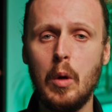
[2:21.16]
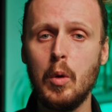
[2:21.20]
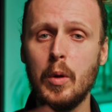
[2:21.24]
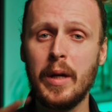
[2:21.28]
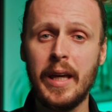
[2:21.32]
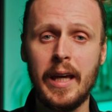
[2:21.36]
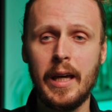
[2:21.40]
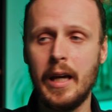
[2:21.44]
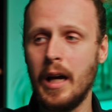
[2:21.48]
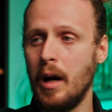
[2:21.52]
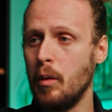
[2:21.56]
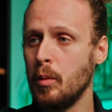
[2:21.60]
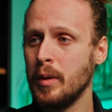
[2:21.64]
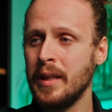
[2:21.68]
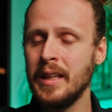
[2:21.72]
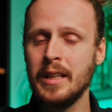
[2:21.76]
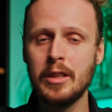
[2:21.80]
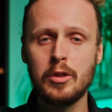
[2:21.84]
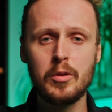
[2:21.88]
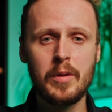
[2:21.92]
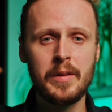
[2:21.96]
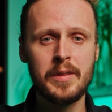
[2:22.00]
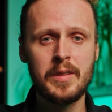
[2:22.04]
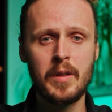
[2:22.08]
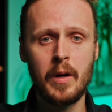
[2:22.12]
Okay, I would
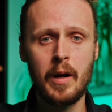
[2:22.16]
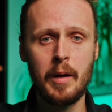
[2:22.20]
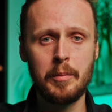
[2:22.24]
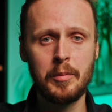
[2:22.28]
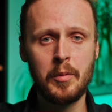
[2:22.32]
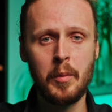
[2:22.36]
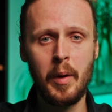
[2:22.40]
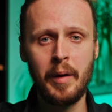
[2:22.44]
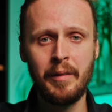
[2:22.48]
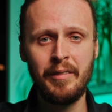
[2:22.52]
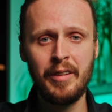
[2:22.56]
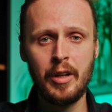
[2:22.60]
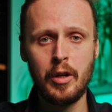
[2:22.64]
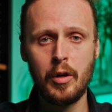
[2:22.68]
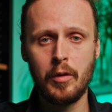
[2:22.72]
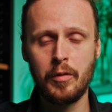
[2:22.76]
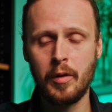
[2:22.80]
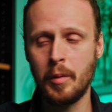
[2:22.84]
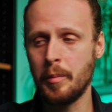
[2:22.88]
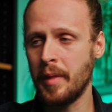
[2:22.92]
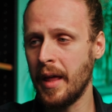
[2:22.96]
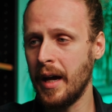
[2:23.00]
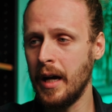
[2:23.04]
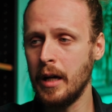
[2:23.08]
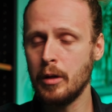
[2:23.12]
need to interrupt my video
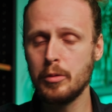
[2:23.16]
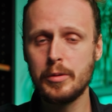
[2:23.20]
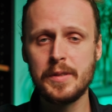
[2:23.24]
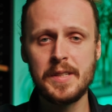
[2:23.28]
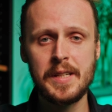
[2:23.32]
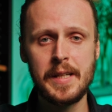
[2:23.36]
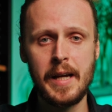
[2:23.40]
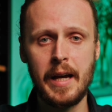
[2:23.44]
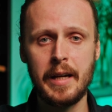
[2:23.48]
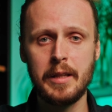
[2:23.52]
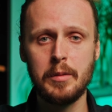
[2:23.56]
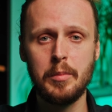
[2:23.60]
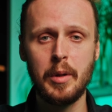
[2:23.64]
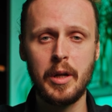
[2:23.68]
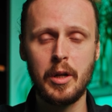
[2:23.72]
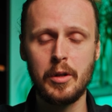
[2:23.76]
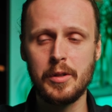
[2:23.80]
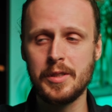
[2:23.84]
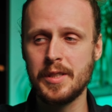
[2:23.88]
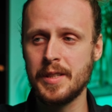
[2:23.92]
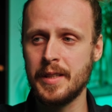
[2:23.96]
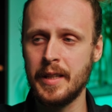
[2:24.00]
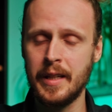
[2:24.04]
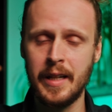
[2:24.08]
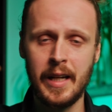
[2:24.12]
from the outside
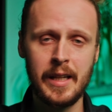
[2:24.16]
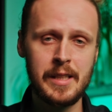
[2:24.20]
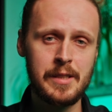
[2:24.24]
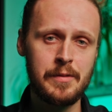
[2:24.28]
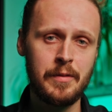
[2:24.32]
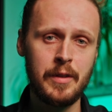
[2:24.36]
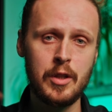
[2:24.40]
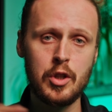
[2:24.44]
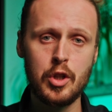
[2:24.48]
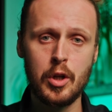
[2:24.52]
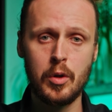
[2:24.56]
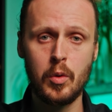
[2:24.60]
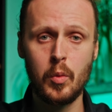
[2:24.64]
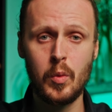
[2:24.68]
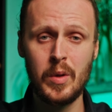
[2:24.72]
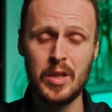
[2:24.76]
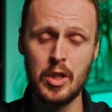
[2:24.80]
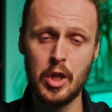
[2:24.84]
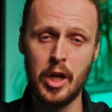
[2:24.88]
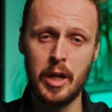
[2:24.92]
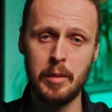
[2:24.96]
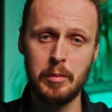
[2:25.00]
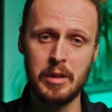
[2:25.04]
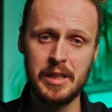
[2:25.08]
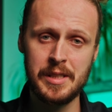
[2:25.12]
because the next feature
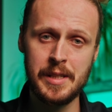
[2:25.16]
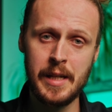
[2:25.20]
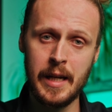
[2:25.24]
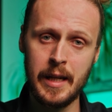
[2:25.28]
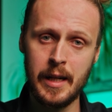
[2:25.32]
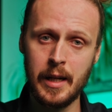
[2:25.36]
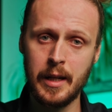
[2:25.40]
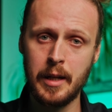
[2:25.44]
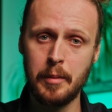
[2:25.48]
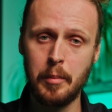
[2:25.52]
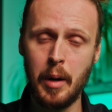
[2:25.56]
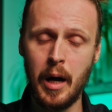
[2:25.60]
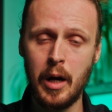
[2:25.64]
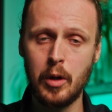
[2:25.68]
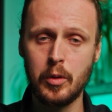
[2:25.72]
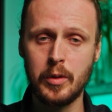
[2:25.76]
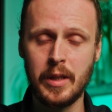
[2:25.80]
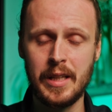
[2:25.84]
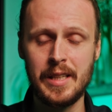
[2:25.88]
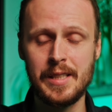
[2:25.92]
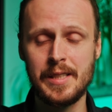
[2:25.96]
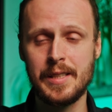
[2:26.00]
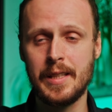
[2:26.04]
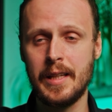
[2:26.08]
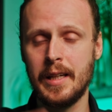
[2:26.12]
which I'm excited
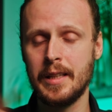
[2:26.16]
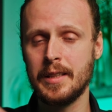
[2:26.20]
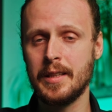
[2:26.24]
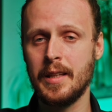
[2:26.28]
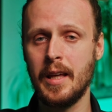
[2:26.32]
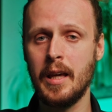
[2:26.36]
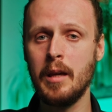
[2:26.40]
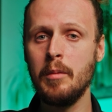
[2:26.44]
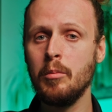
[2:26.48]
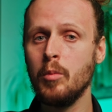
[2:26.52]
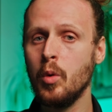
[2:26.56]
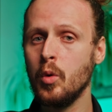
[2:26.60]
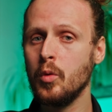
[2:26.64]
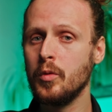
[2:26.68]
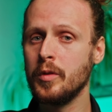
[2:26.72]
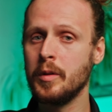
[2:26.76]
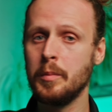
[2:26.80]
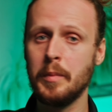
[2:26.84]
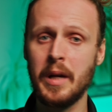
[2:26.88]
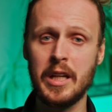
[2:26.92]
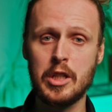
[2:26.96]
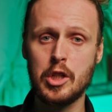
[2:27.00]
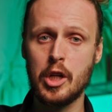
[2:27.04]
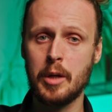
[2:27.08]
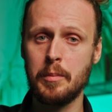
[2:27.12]
about is that they
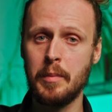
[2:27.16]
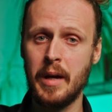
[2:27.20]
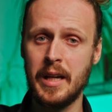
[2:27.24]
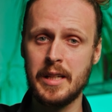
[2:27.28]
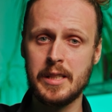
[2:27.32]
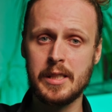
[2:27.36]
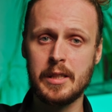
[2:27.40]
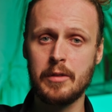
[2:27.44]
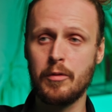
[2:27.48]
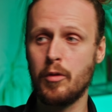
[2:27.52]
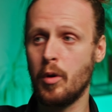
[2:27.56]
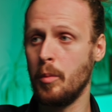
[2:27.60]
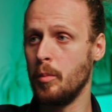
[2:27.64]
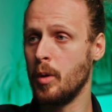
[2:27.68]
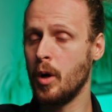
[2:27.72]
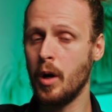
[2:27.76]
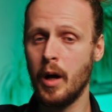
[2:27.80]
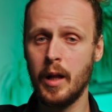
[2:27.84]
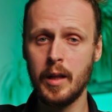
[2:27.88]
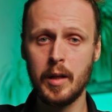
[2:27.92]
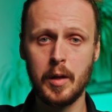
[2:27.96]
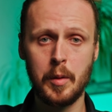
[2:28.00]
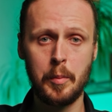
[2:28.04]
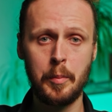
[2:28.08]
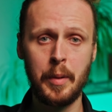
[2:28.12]
moved Magic Mask from
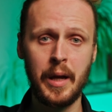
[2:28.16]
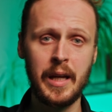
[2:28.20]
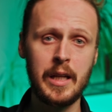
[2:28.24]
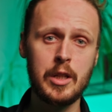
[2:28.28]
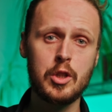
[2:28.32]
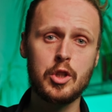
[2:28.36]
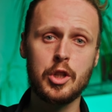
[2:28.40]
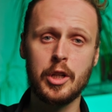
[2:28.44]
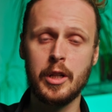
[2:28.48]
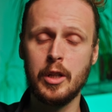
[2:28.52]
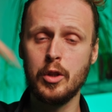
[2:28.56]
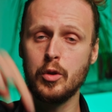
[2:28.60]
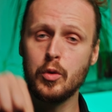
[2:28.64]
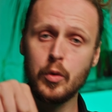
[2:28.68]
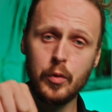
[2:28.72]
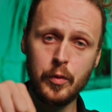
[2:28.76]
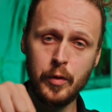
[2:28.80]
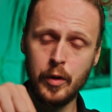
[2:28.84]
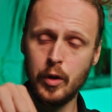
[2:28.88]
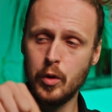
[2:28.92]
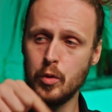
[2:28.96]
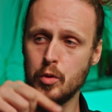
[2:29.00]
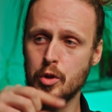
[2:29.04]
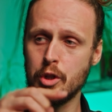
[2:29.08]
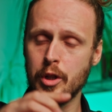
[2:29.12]
color page into
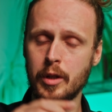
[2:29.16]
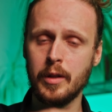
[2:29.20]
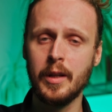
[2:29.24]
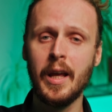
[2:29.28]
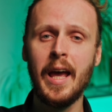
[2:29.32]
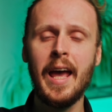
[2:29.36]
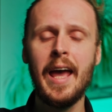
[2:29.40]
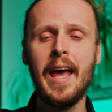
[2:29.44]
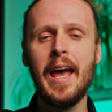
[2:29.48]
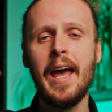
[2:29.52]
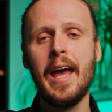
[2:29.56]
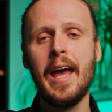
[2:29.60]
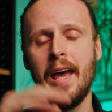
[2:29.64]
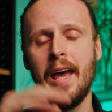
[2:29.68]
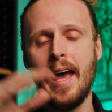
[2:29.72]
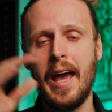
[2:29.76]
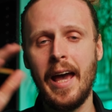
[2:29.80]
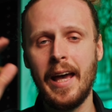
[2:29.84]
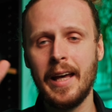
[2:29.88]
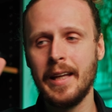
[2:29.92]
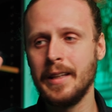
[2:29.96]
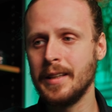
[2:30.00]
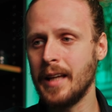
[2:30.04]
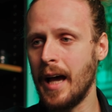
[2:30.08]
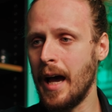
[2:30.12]
Fusion,
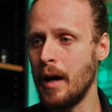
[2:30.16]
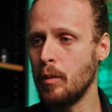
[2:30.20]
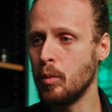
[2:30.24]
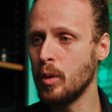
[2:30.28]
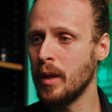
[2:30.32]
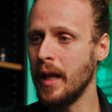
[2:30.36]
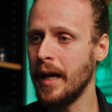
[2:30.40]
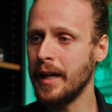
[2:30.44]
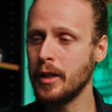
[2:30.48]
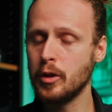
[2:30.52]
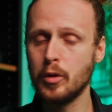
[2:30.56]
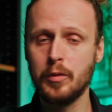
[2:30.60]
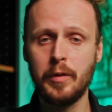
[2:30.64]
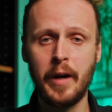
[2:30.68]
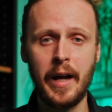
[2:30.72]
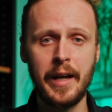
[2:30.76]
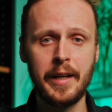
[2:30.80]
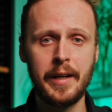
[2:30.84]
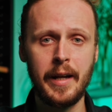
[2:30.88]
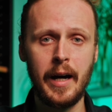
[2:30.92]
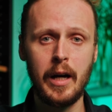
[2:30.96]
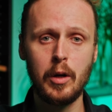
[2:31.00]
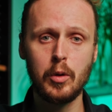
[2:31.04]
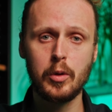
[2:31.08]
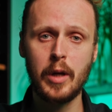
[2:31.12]
and I would like to
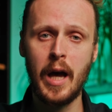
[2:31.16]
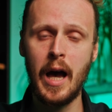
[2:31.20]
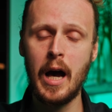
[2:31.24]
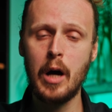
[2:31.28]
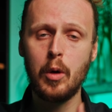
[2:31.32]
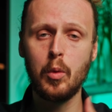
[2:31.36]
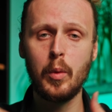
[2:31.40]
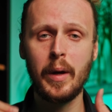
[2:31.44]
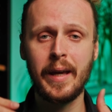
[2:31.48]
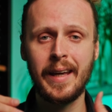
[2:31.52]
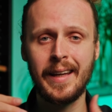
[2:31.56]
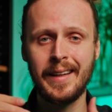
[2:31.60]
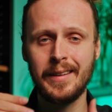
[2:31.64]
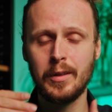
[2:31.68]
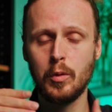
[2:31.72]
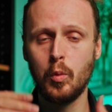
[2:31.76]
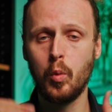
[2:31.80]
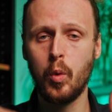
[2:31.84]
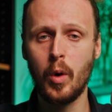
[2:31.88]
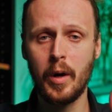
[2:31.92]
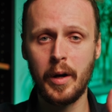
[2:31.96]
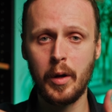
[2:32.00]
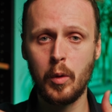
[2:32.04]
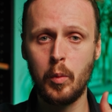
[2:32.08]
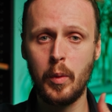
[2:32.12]
find out how we
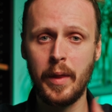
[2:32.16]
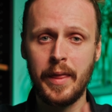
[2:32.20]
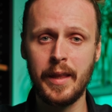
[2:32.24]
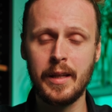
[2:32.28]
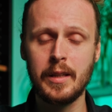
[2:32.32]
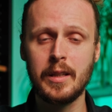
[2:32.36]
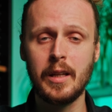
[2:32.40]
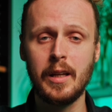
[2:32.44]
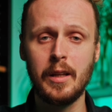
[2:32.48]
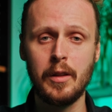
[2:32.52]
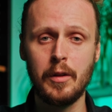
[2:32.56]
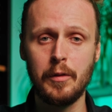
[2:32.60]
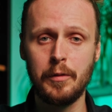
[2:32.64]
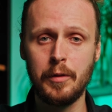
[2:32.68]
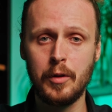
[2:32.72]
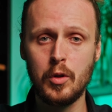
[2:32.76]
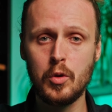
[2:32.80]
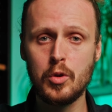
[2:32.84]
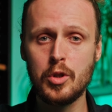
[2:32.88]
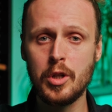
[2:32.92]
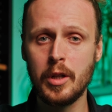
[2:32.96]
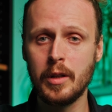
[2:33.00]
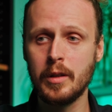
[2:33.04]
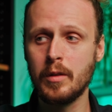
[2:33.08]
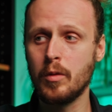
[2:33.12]
can work with it in the
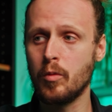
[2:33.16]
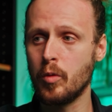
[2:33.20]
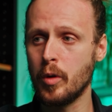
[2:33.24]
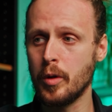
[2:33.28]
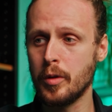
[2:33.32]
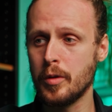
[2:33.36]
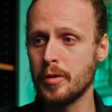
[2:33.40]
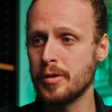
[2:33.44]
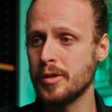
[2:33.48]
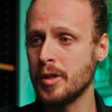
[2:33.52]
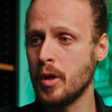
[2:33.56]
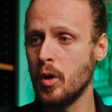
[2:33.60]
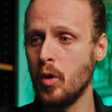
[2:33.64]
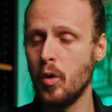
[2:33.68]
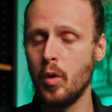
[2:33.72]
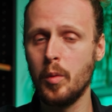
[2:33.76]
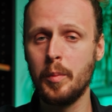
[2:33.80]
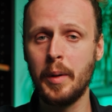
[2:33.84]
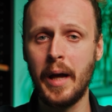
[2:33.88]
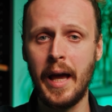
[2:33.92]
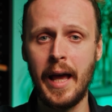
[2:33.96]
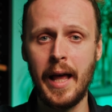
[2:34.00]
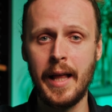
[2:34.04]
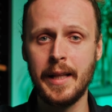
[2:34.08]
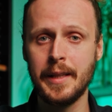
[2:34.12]
Fusion
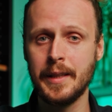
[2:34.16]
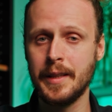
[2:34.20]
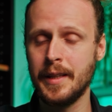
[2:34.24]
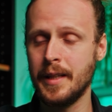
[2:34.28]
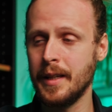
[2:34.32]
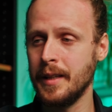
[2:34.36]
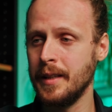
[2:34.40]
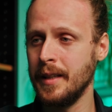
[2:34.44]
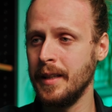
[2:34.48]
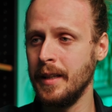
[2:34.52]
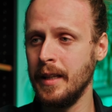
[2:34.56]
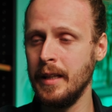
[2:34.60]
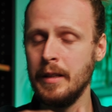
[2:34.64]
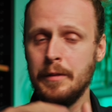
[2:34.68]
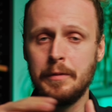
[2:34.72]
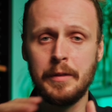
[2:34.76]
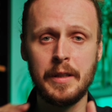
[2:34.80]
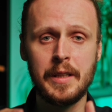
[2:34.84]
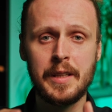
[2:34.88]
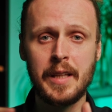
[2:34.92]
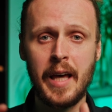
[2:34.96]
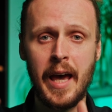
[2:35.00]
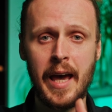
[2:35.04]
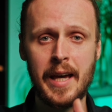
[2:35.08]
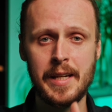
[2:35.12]
rotoscope and
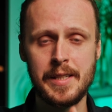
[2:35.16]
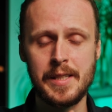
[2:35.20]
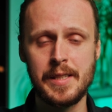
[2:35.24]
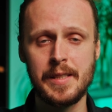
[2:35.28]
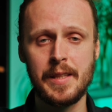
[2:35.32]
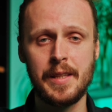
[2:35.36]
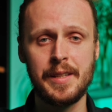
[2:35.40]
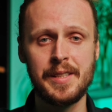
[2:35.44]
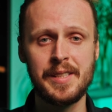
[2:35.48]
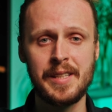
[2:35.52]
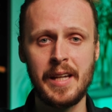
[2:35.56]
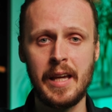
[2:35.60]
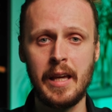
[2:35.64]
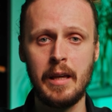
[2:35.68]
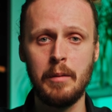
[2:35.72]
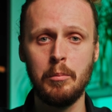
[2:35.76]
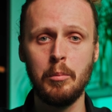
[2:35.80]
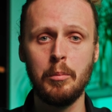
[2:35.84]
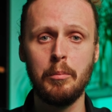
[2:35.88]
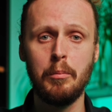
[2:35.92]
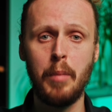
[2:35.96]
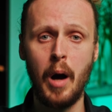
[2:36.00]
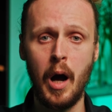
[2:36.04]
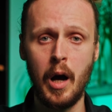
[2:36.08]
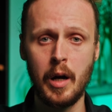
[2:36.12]
if it has the
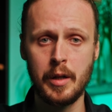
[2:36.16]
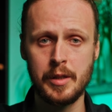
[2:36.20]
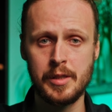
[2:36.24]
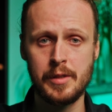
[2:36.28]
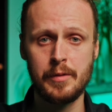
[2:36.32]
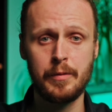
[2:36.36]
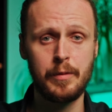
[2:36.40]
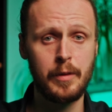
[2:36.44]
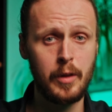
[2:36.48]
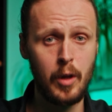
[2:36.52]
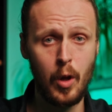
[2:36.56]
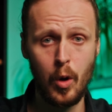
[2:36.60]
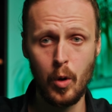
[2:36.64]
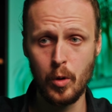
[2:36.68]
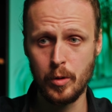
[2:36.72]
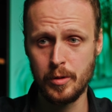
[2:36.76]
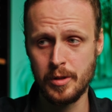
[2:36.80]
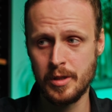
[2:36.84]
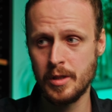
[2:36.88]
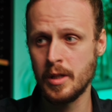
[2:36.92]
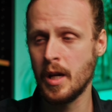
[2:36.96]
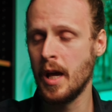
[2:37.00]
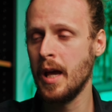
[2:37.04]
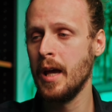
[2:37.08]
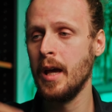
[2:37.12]
same bugs,
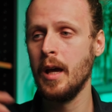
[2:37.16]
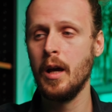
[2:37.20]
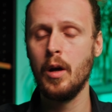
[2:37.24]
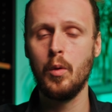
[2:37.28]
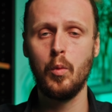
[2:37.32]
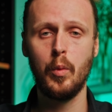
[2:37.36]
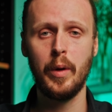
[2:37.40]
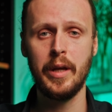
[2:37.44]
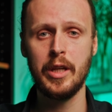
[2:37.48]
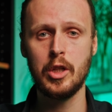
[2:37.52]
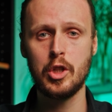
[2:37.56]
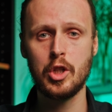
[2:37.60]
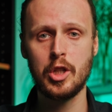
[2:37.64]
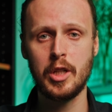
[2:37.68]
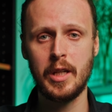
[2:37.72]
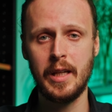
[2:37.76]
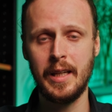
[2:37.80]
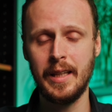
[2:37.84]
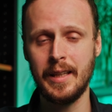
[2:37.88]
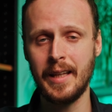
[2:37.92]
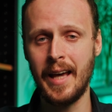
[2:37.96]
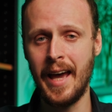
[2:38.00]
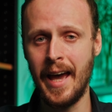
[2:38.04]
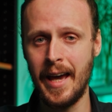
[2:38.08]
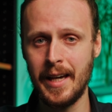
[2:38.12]
flaws, which
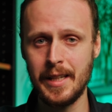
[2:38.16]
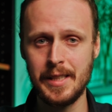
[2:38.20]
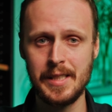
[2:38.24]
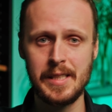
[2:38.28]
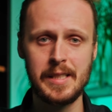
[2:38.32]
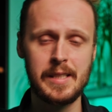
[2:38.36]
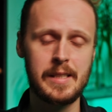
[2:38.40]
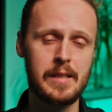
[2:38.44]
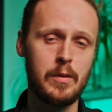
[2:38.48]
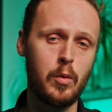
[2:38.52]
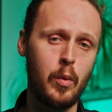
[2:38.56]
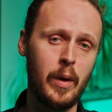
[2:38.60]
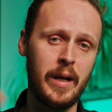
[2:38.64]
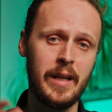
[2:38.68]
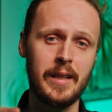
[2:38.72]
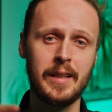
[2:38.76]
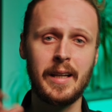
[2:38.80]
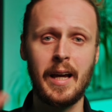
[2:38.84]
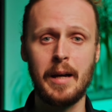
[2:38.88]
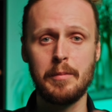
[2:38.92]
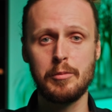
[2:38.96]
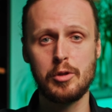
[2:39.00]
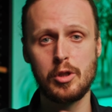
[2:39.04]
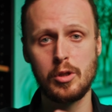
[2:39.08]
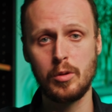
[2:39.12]
it has when
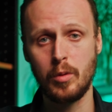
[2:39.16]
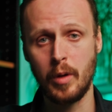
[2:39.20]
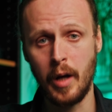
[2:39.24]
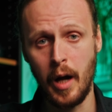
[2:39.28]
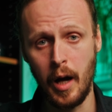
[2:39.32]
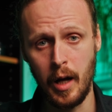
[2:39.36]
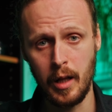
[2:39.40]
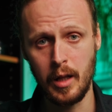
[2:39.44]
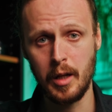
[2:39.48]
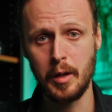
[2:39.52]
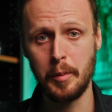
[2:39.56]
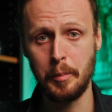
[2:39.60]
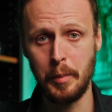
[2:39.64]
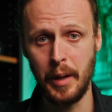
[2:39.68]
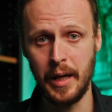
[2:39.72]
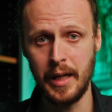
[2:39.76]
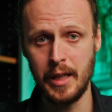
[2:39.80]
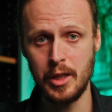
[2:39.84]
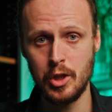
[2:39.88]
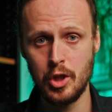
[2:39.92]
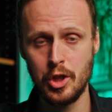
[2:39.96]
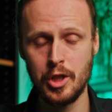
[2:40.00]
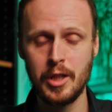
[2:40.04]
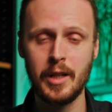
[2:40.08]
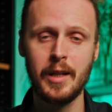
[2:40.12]
it comes to color
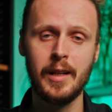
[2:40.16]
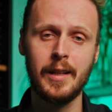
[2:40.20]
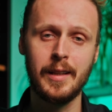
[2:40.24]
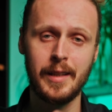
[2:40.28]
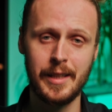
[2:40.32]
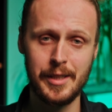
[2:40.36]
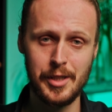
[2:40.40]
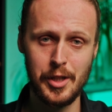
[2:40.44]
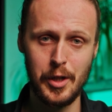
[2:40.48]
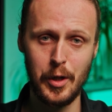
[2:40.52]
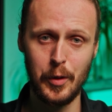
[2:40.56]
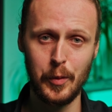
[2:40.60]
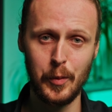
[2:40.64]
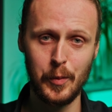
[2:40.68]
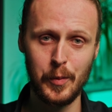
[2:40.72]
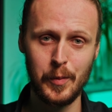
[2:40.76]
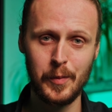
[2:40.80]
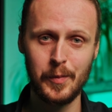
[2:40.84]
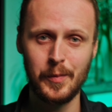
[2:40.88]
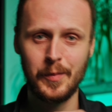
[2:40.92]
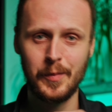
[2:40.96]
page. Let's go.